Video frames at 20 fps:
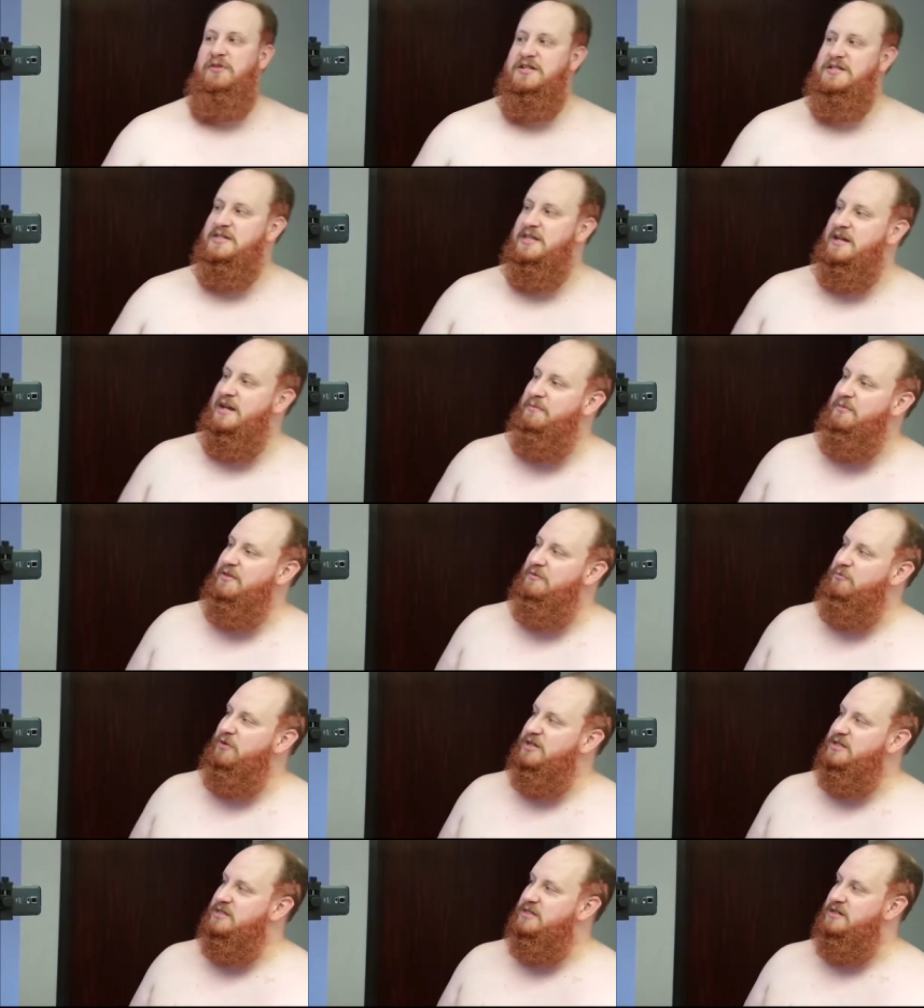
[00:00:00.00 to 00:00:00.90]
What's the name of
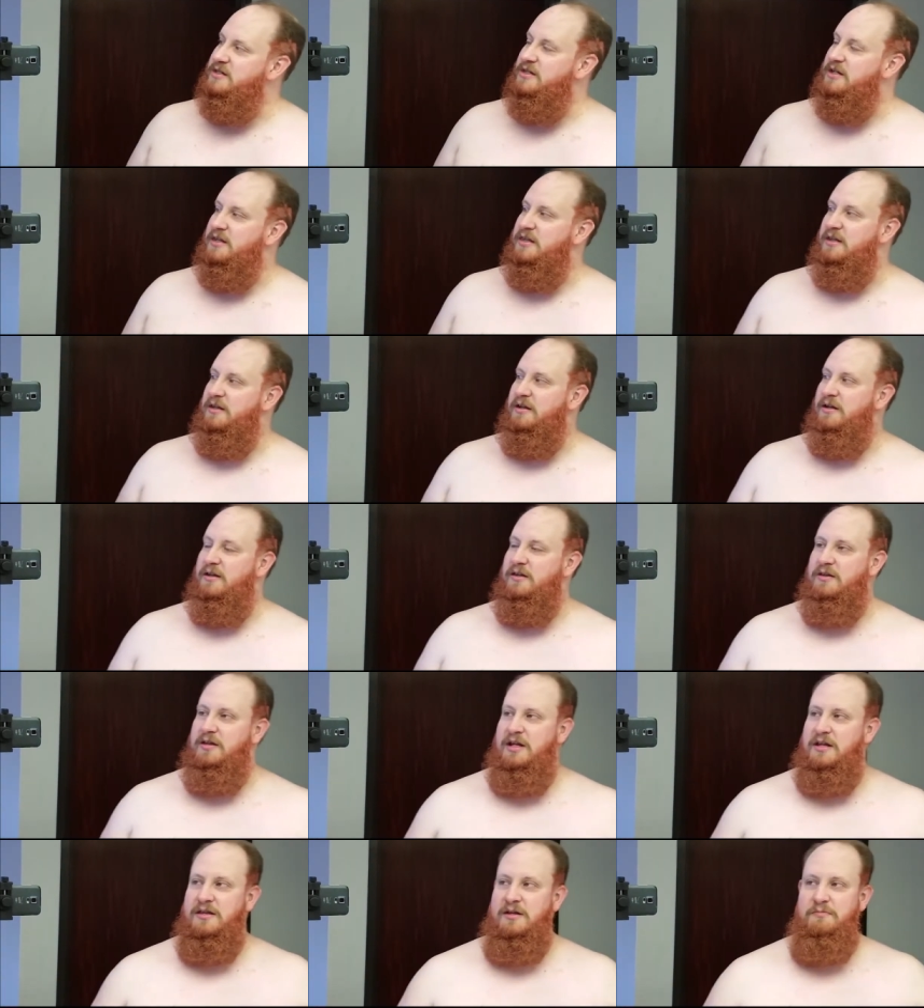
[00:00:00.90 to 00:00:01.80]
the wizard
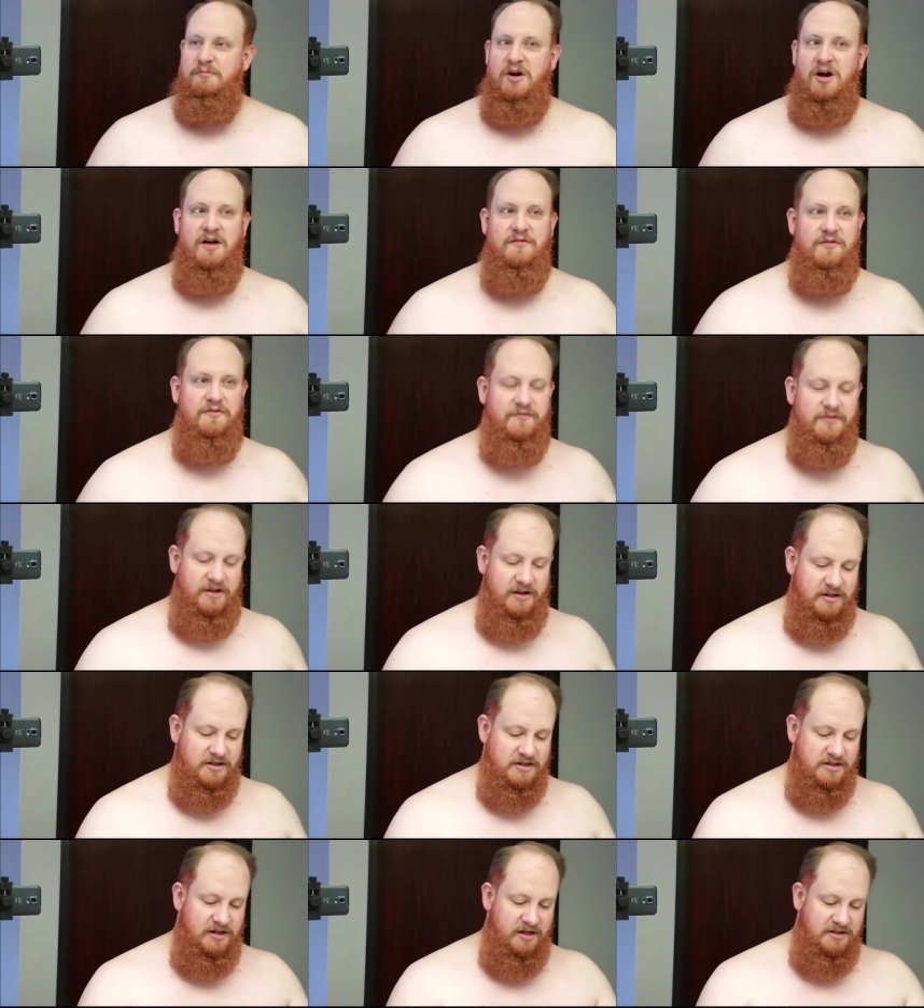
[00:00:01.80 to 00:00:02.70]
in the
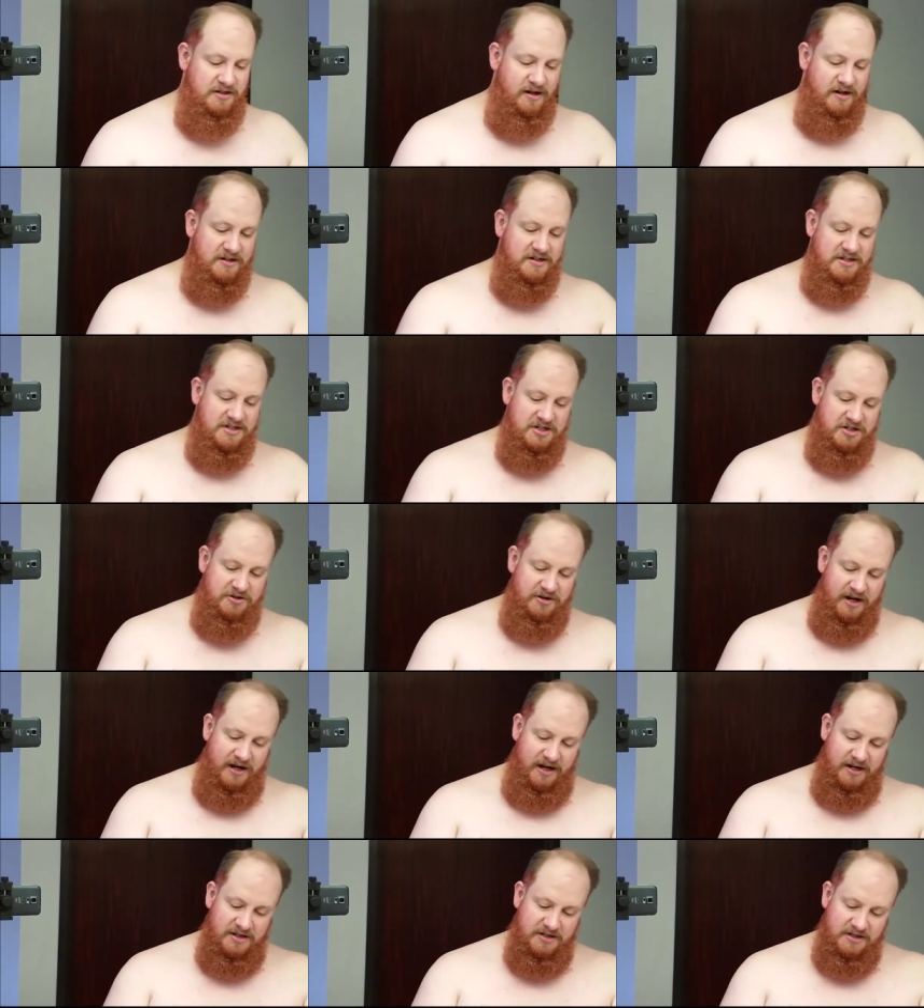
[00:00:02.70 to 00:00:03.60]
Marvelverse? Doctor
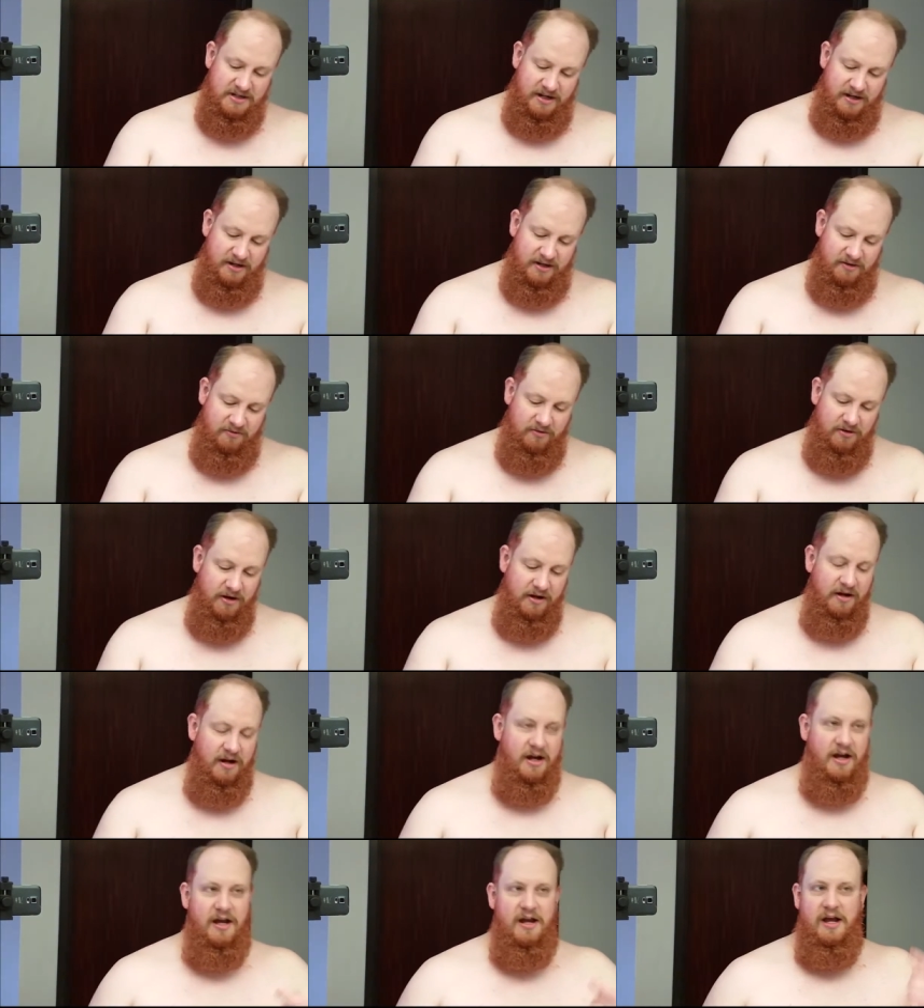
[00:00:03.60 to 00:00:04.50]
Strange, thank you.
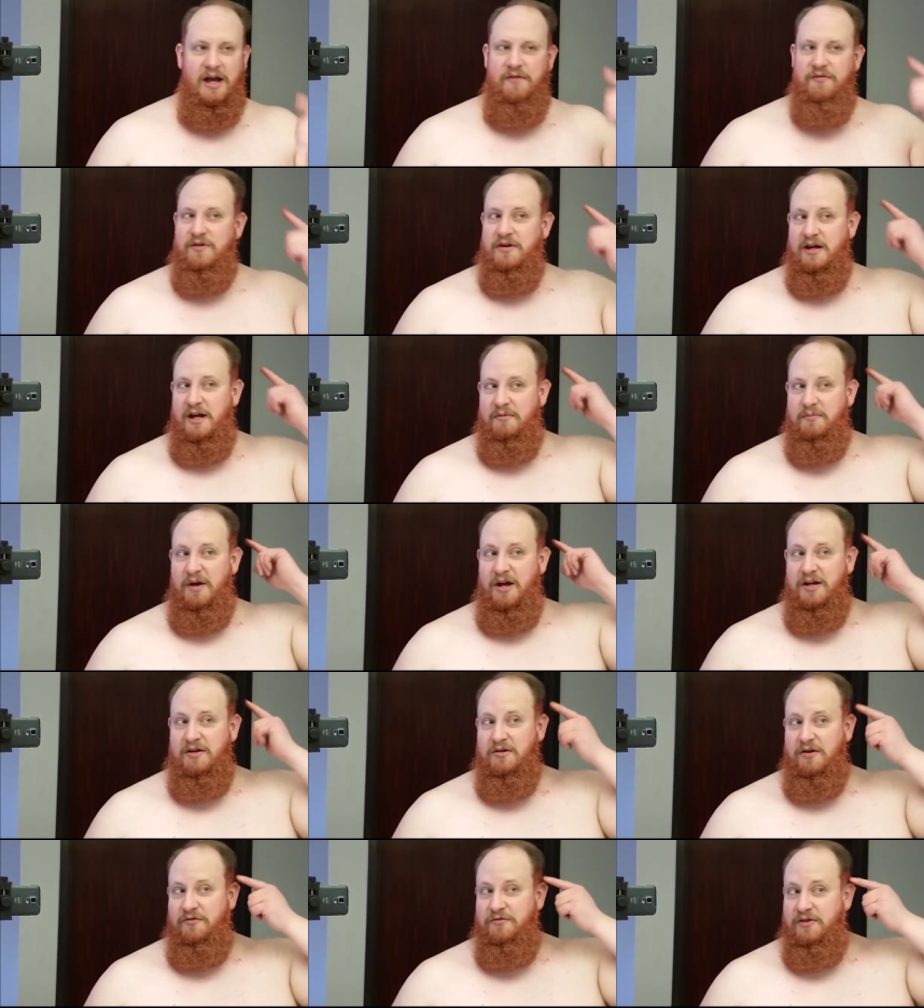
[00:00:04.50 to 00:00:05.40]
I haven't had
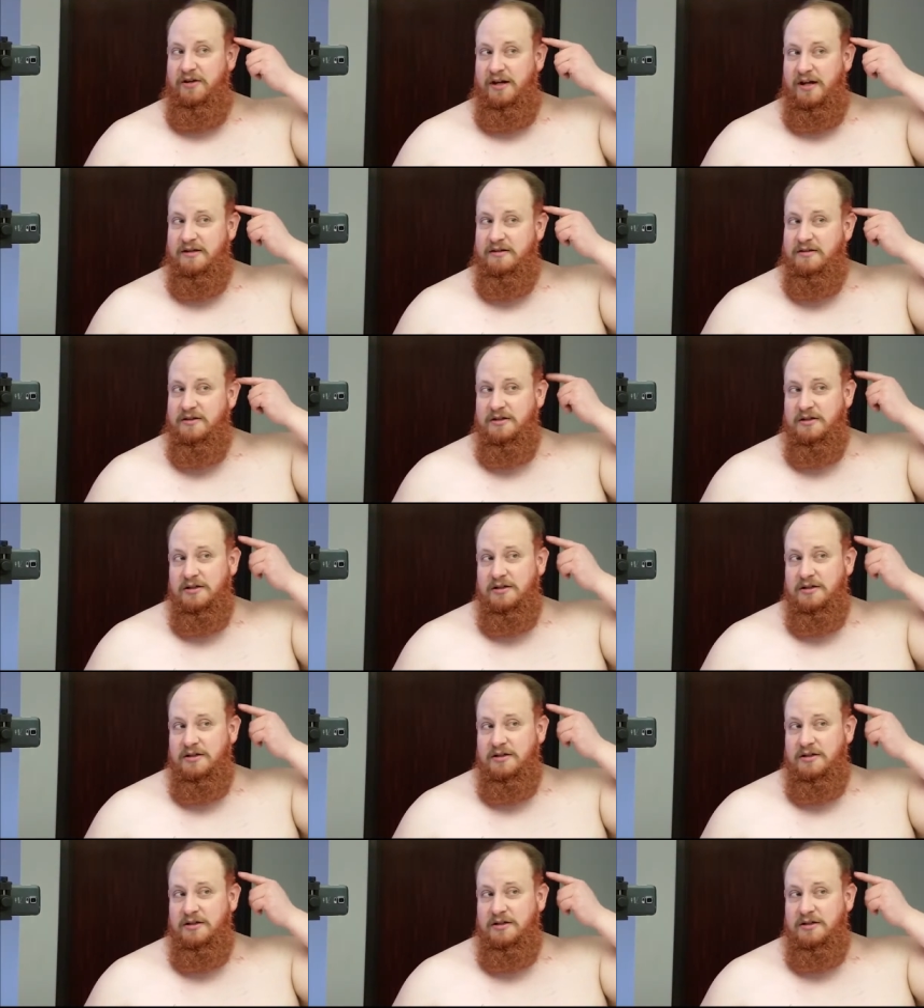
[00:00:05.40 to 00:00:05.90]
my coffee yet.